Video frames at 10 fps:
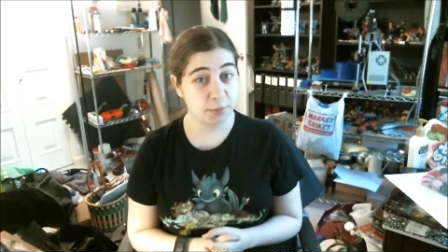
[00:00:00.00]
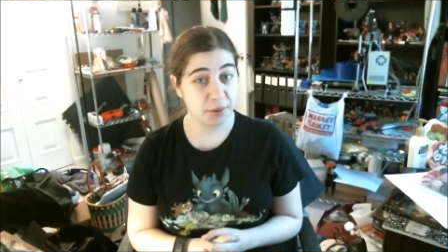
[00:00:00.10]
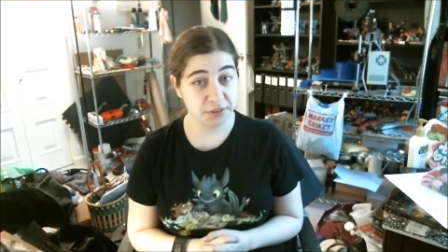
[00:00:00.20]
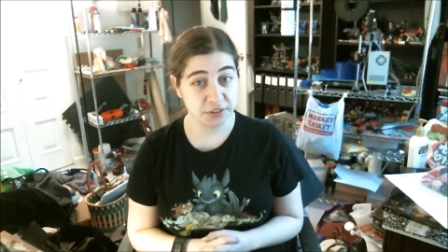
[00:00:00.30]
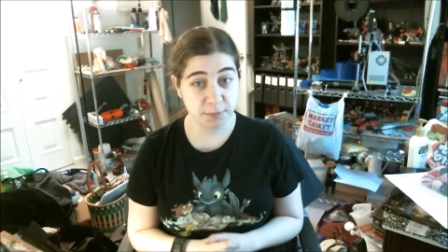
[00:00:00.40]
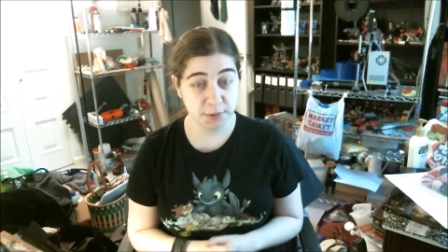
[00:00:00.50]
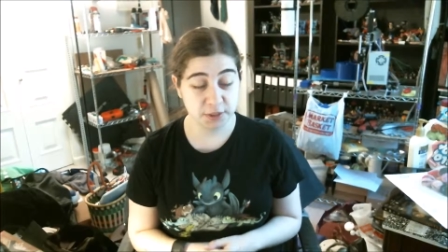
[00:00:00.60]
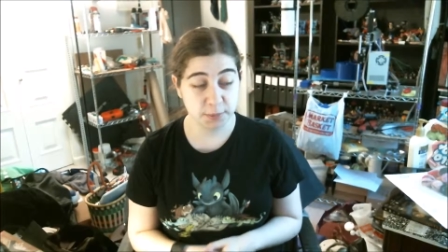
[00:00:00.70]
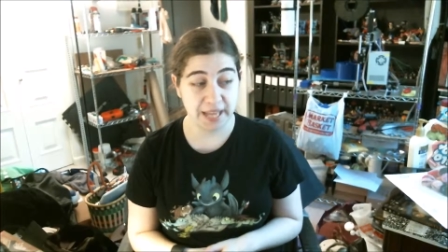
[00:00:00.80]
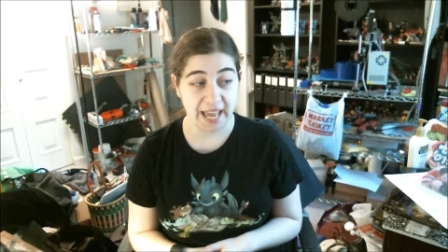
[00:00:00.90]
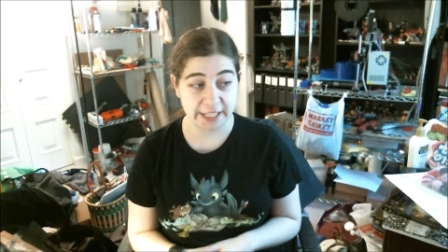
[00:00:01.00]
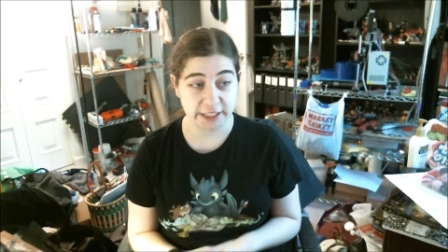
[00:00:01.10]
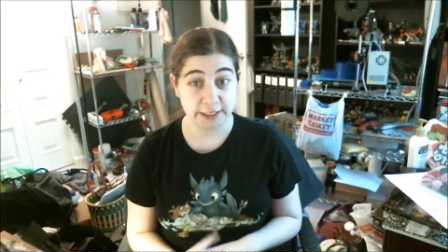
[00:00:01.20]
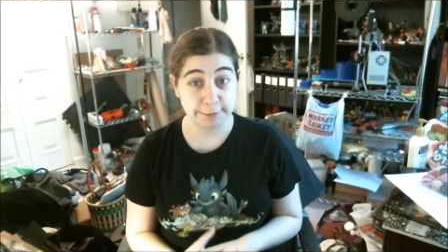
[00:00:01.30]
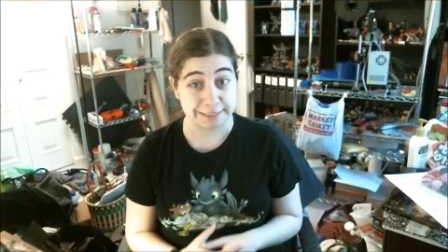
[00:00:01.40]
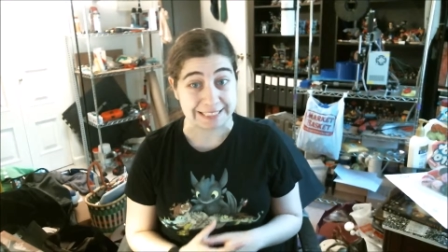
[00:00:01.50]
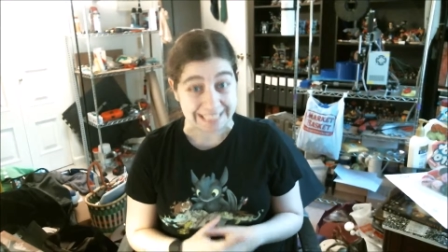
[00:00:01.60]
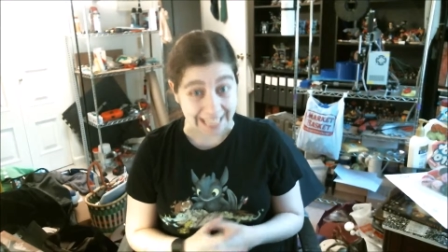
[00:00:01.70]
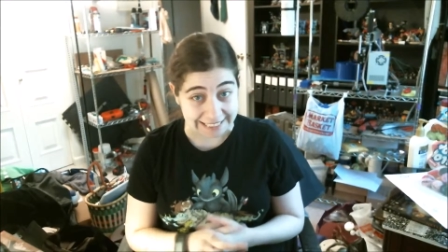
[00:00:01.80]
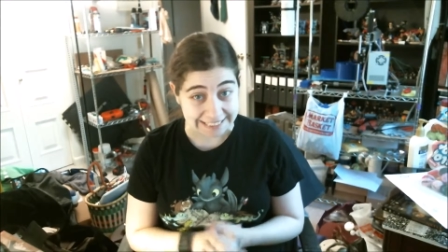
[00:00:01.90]
the weather is supposed to be actually really
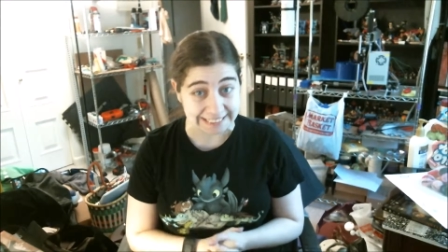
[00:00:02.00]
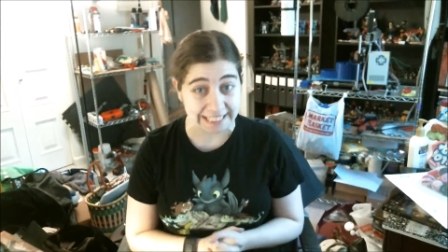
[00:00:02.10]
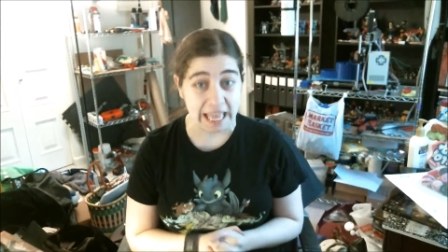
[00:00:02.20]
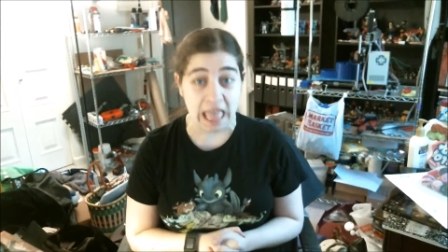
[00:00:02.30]
nice.